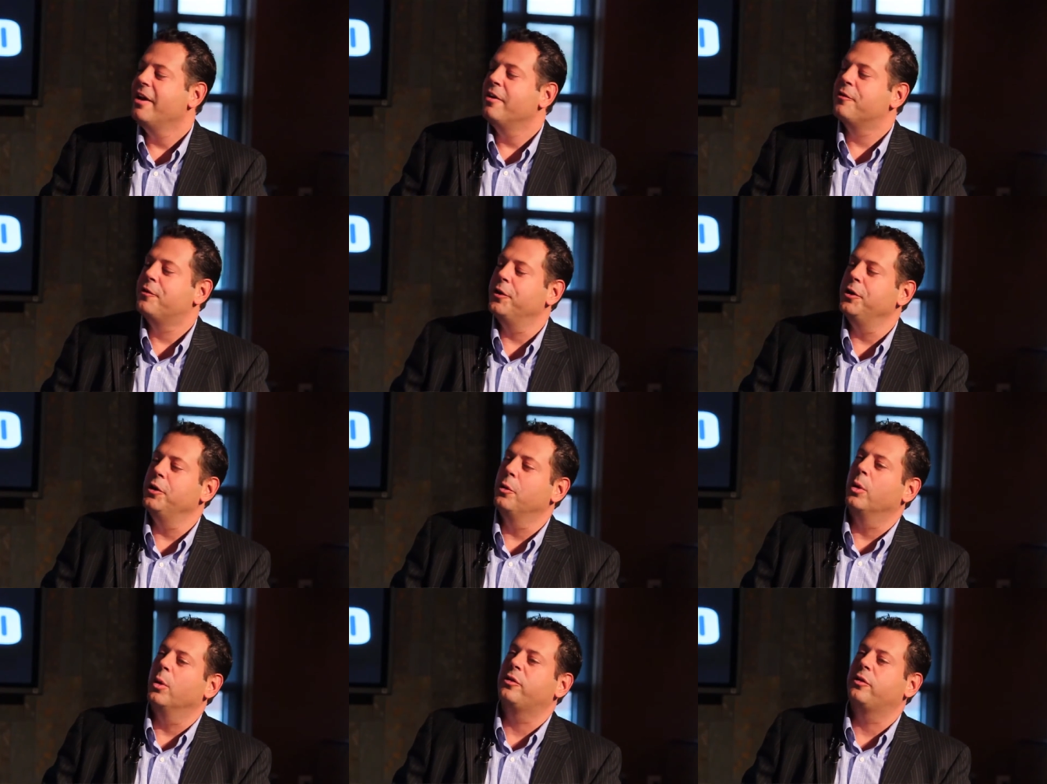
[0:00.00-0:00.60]
For
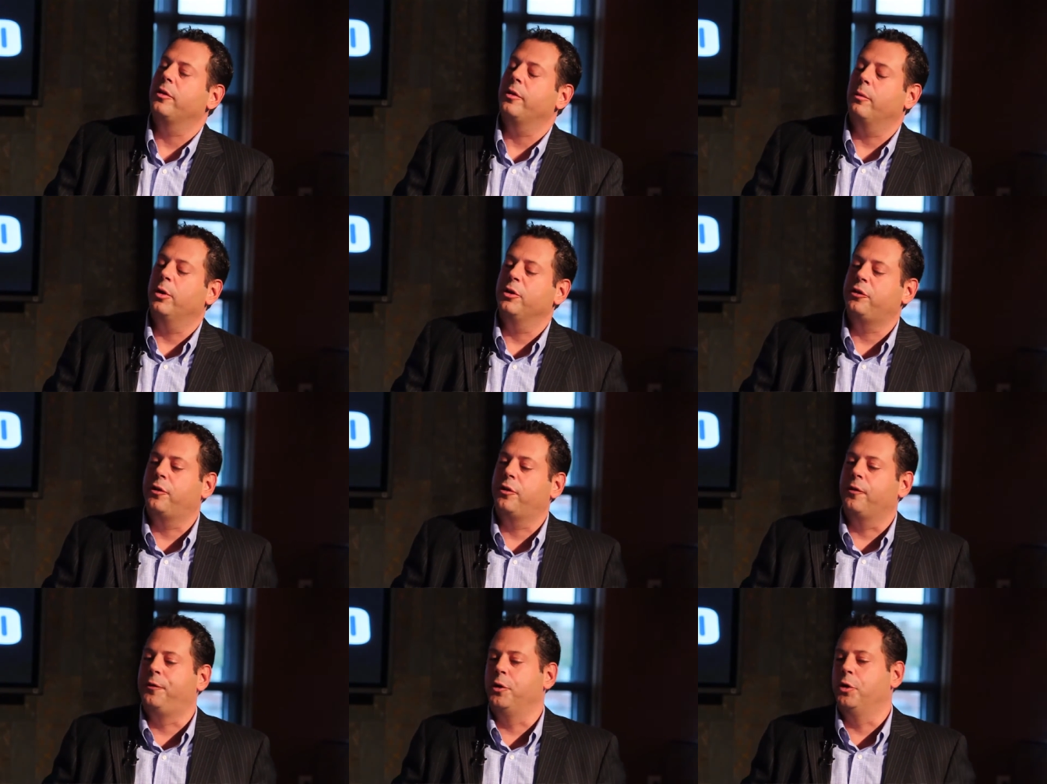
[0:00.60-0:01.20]
you, what's the,
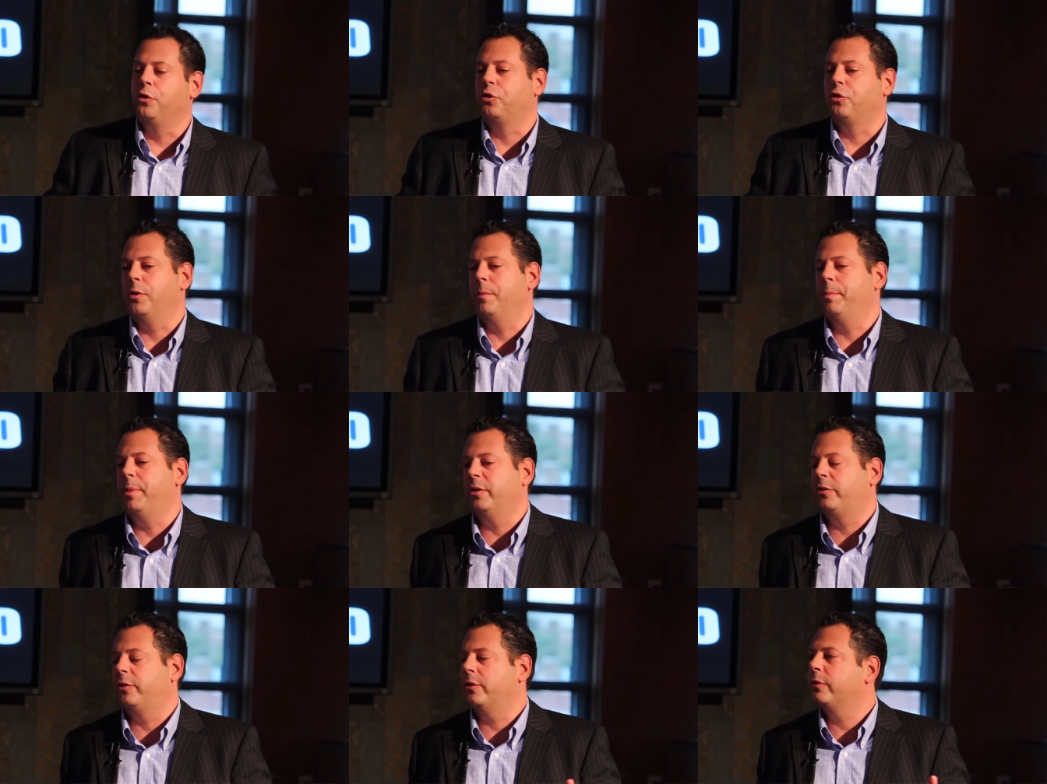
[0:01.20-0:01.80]
what's the future in
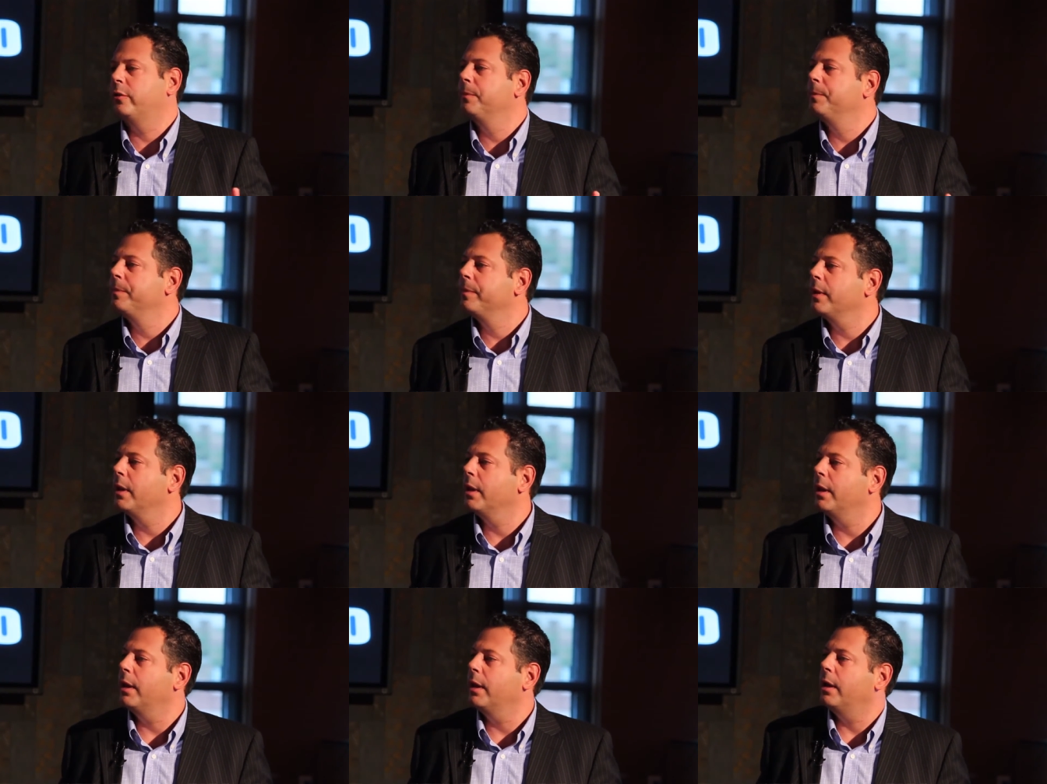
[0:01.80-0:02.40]
business?
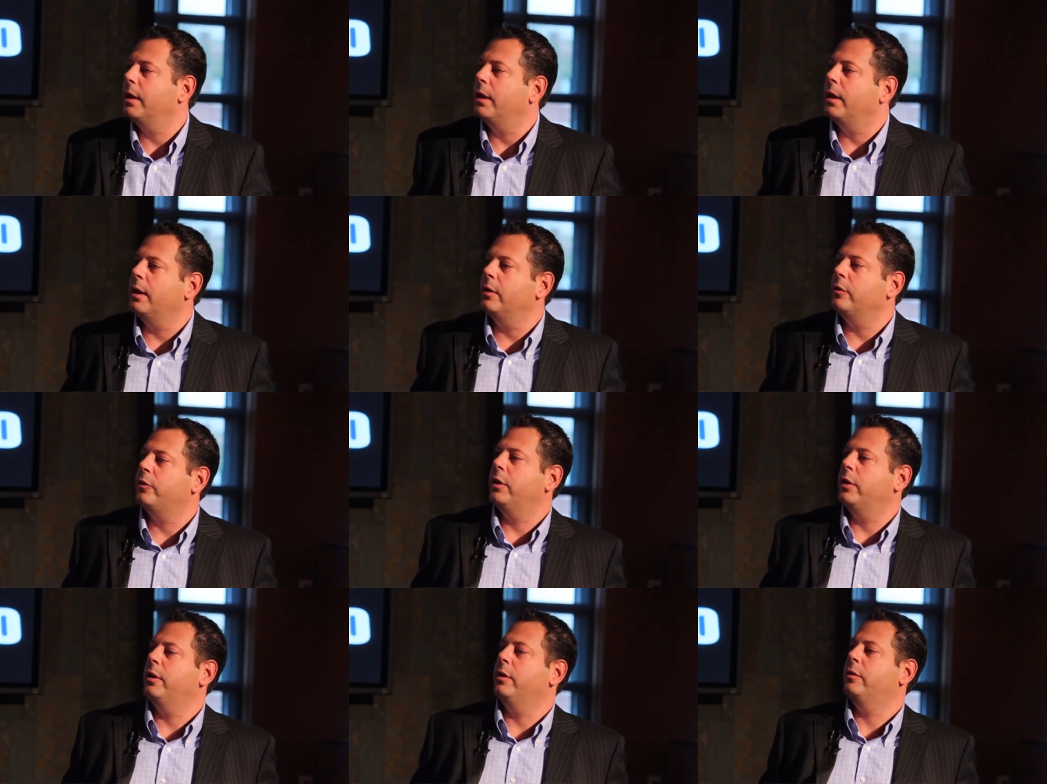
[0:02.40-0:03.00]
Uh,
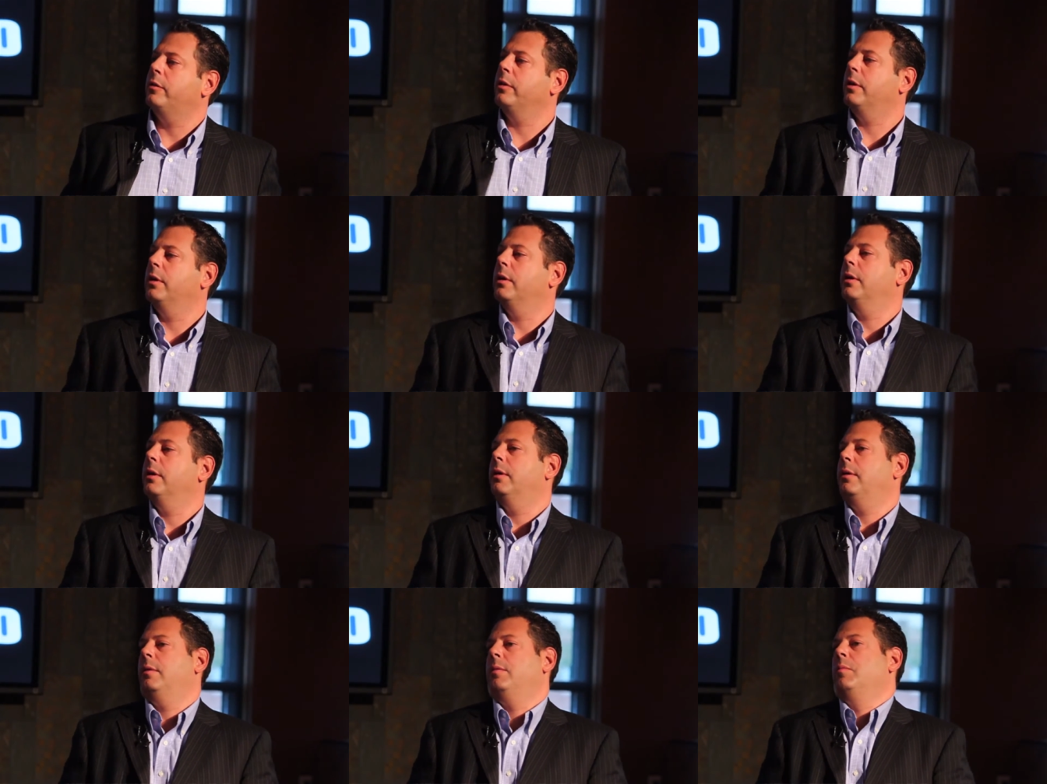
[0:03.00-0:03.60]
is it
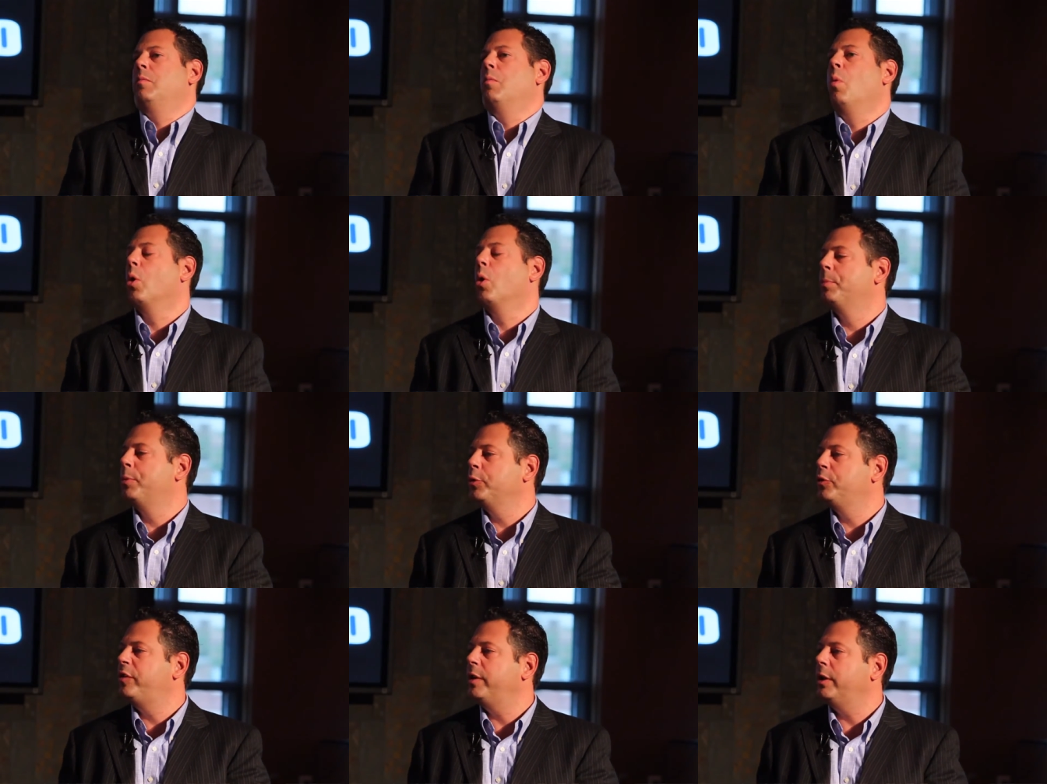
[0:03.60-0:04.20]
uh, more
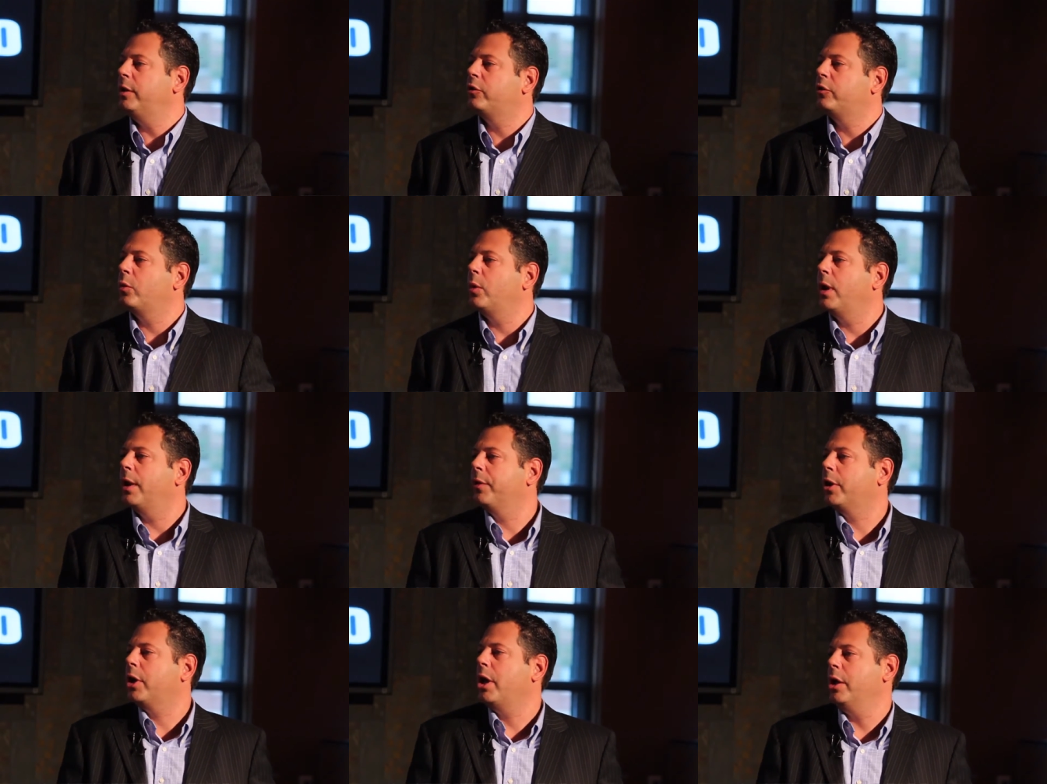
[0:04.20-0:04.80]
boutiques
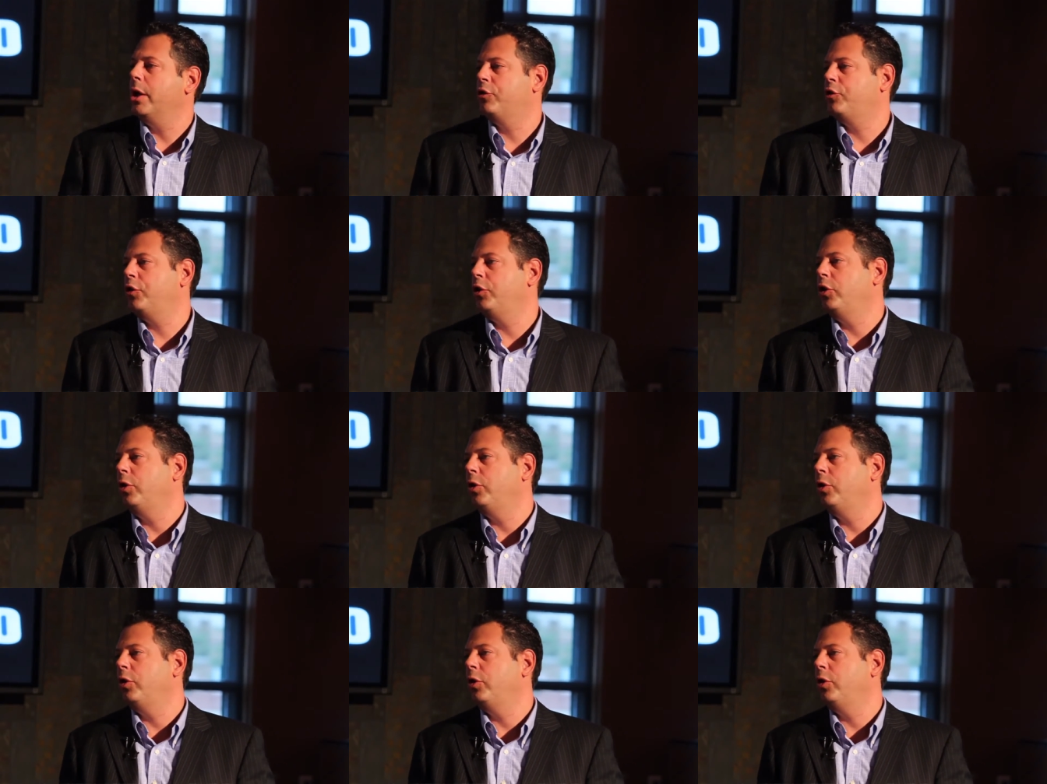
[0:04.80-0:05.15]
around the country?